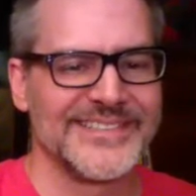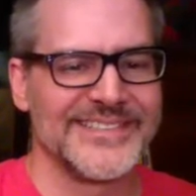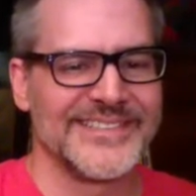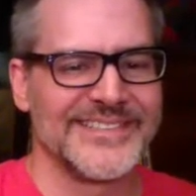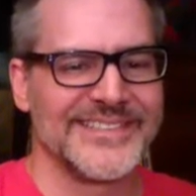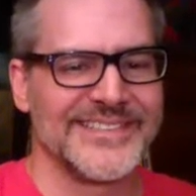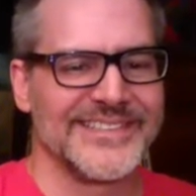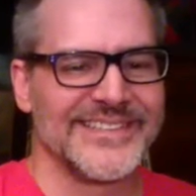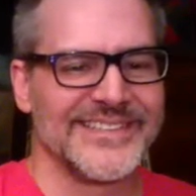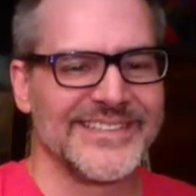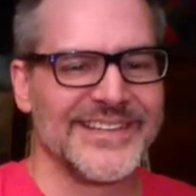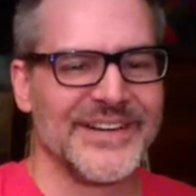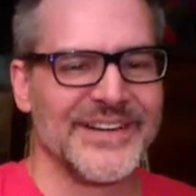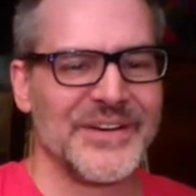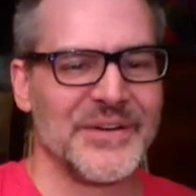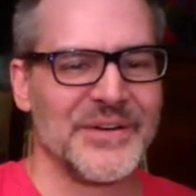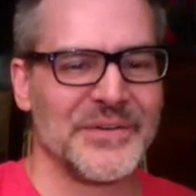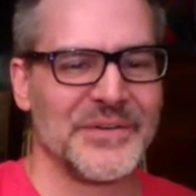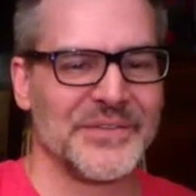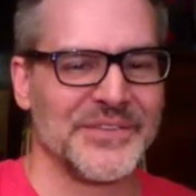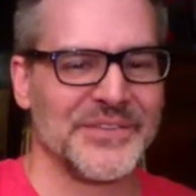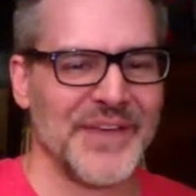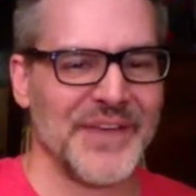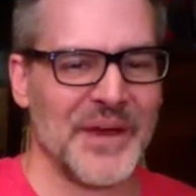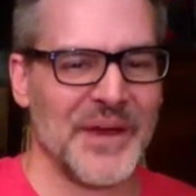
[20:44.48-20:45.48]
Yeah,
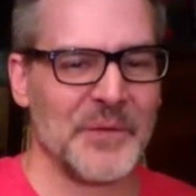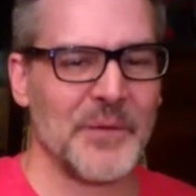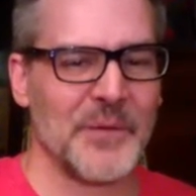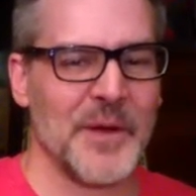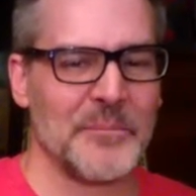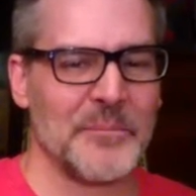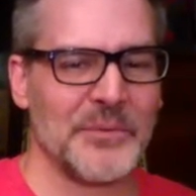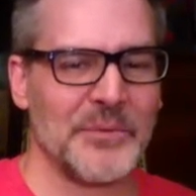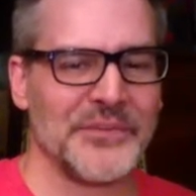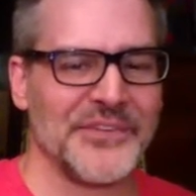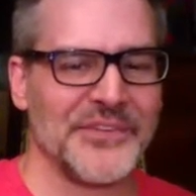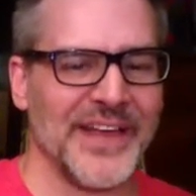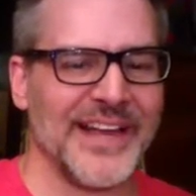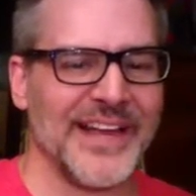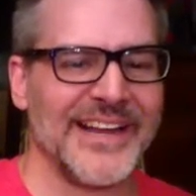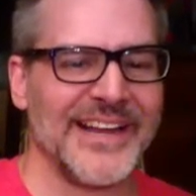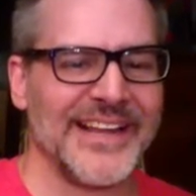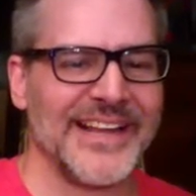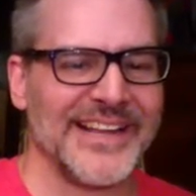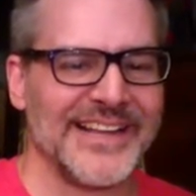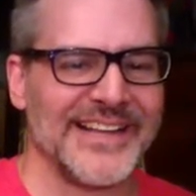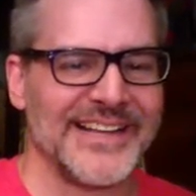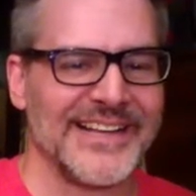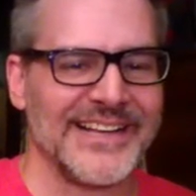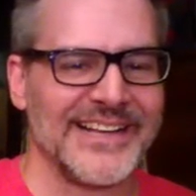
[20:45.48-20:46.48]
uh,
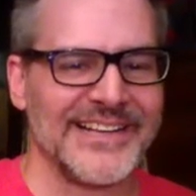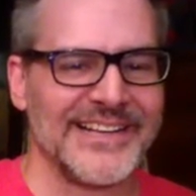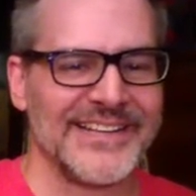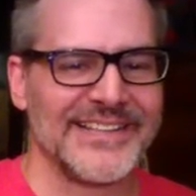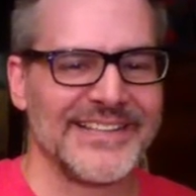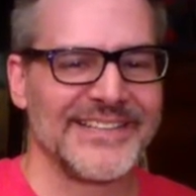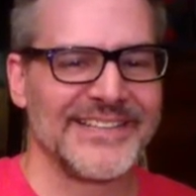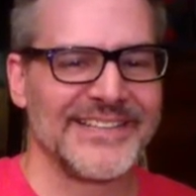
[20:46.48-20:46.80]
representing. Yeah.